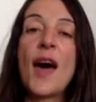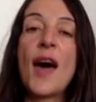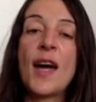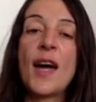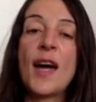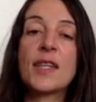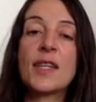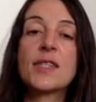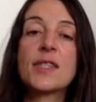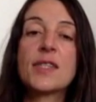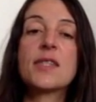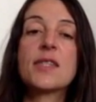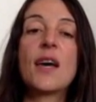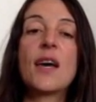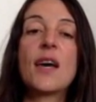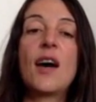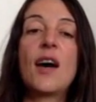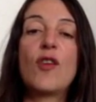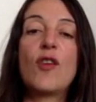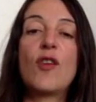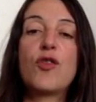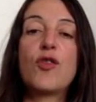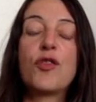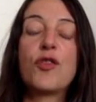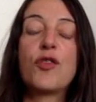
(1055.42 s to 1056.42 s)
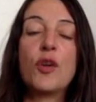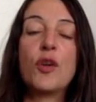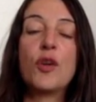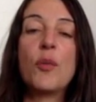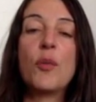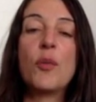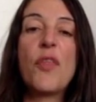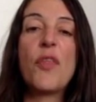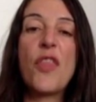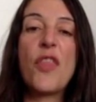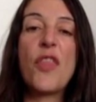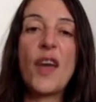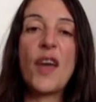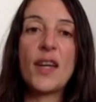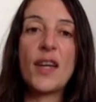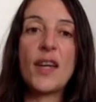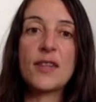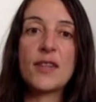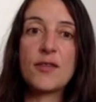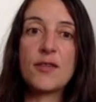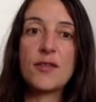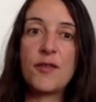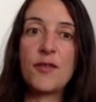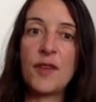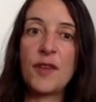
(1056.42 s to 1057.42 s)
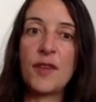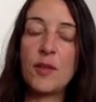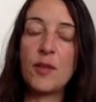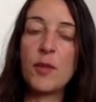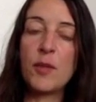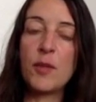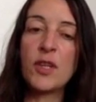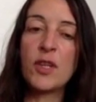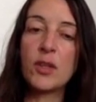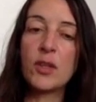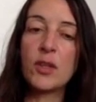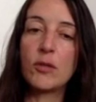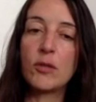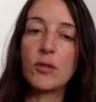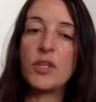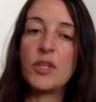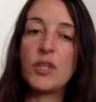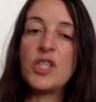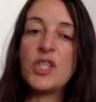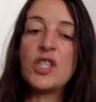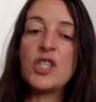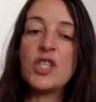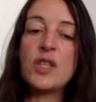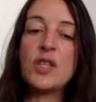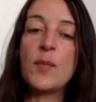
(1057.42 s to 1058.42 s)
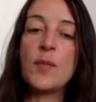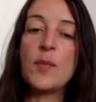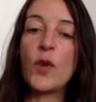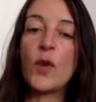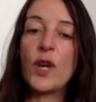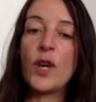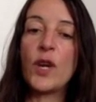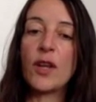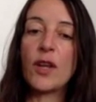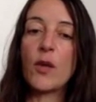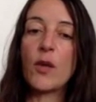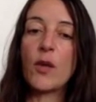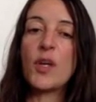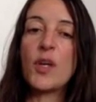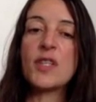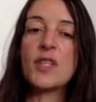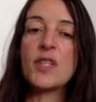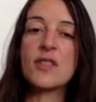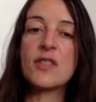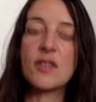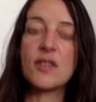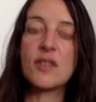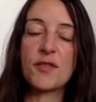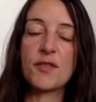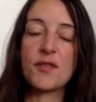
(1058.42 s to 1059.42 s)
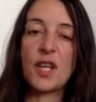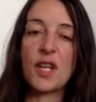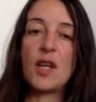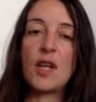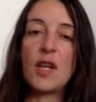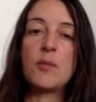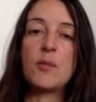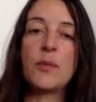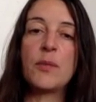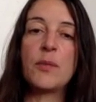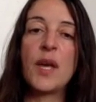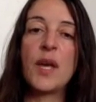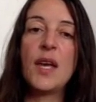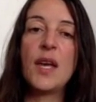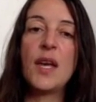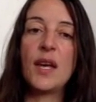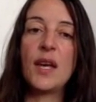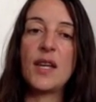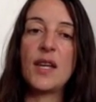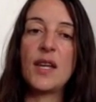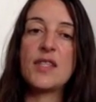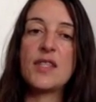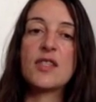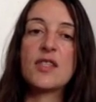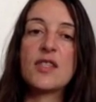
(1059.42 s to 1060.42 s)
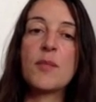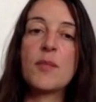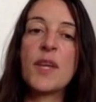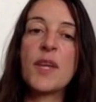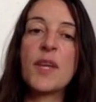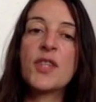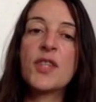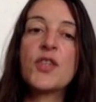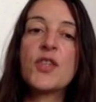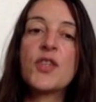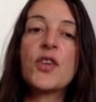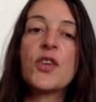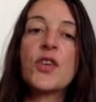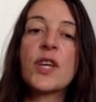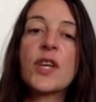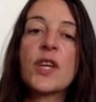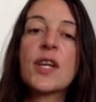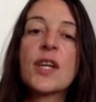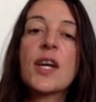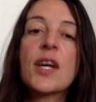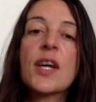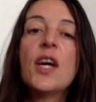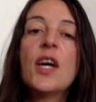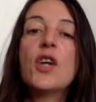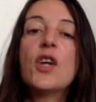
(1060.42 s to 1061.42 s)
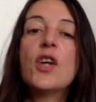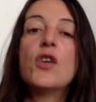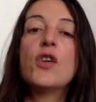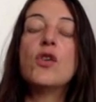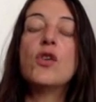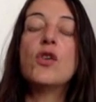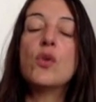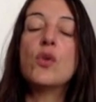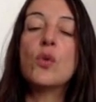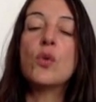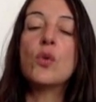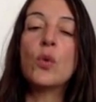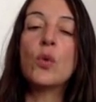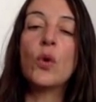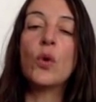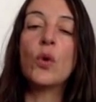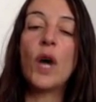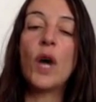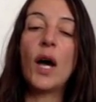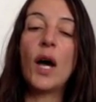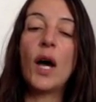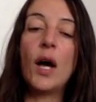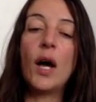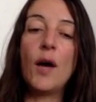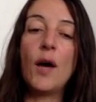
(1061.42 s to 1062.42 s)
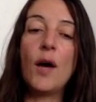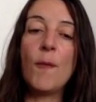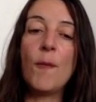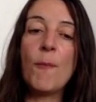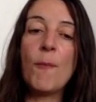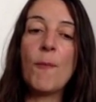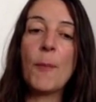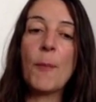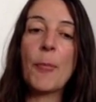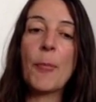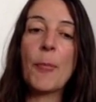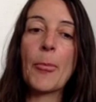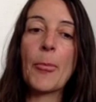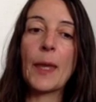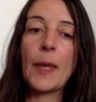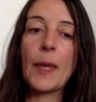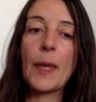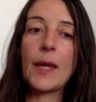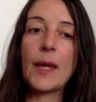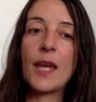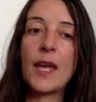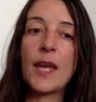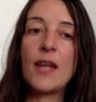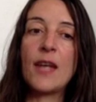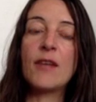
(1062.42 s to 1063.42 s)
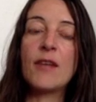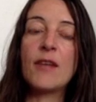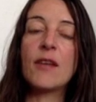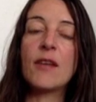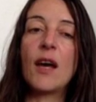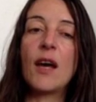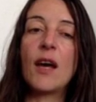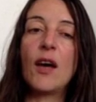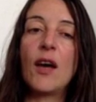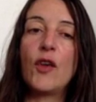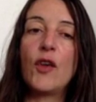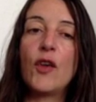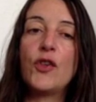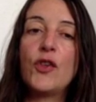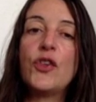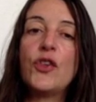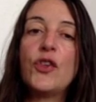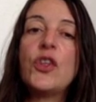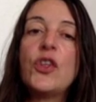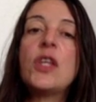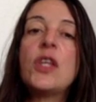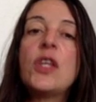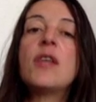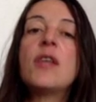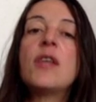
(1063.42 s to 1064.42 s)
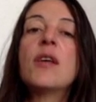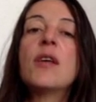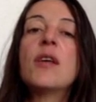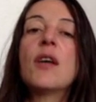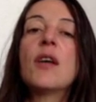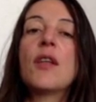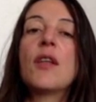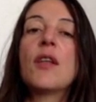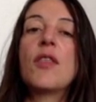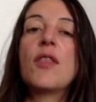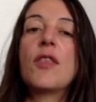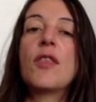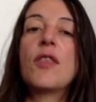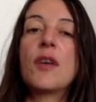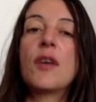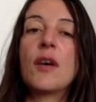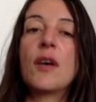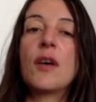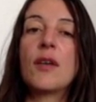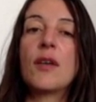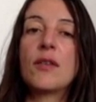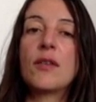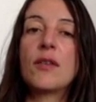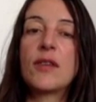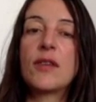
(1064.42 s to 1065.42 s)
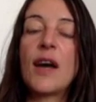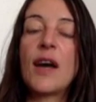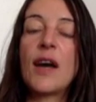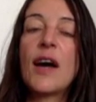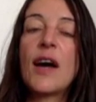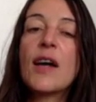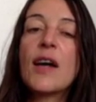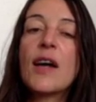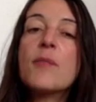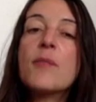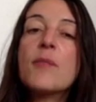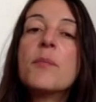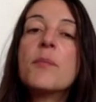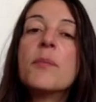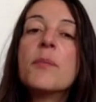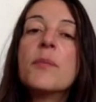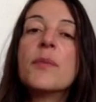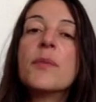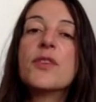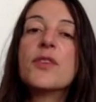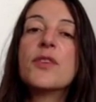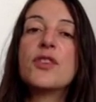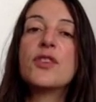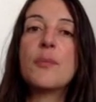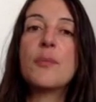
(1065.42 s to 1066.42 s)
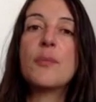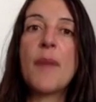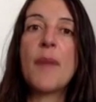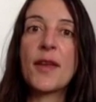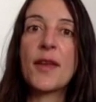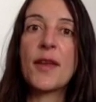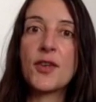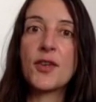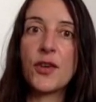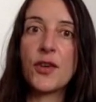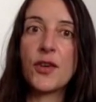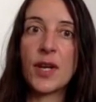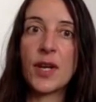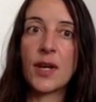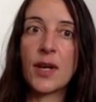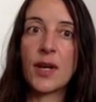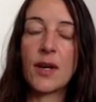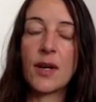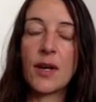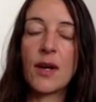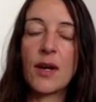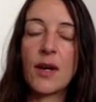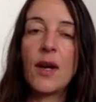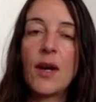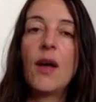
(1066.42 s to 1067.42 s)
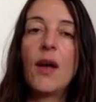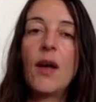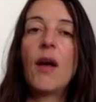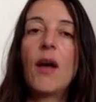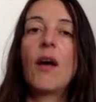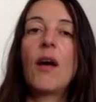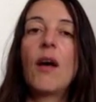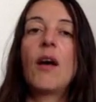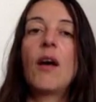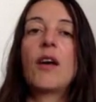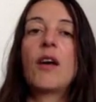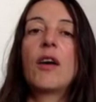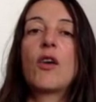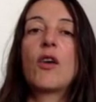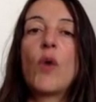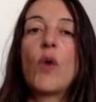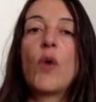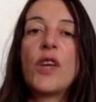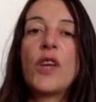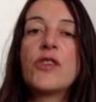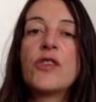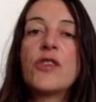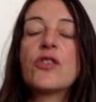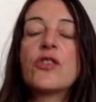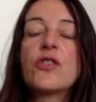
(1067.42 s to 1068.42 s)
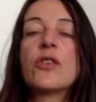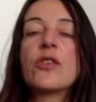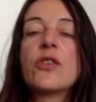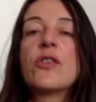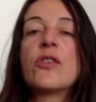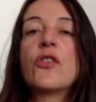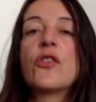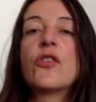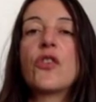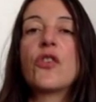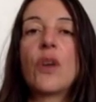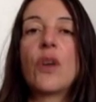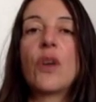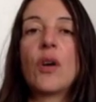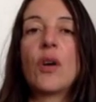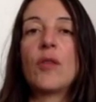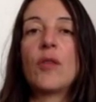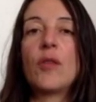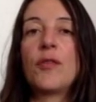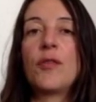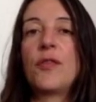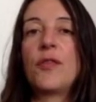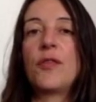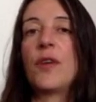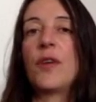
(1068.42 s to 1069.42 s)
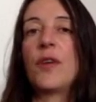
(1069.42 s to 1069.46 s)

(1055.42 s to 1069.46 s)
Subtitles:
that from that fundamental regime where the equations are time asymmetric, you can see the time symmetric equations of